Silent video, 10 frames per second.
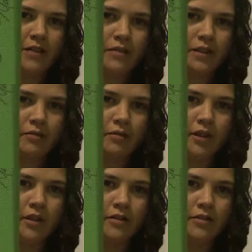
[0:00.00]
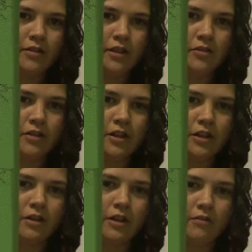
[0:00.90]
Dan Wells, S.J. King,
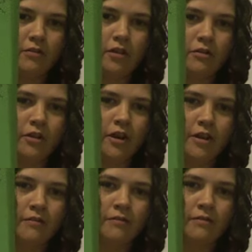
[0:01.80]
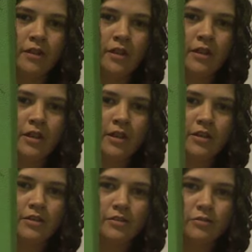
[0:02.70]
Veronica Roth,
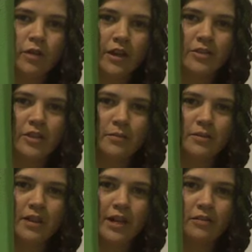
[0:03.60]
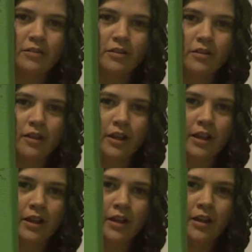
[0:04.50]
Kirsten White, James Dashner,
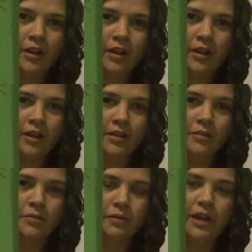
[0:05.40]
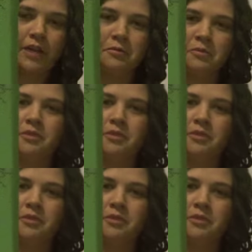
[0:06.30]
and some people I can't remember.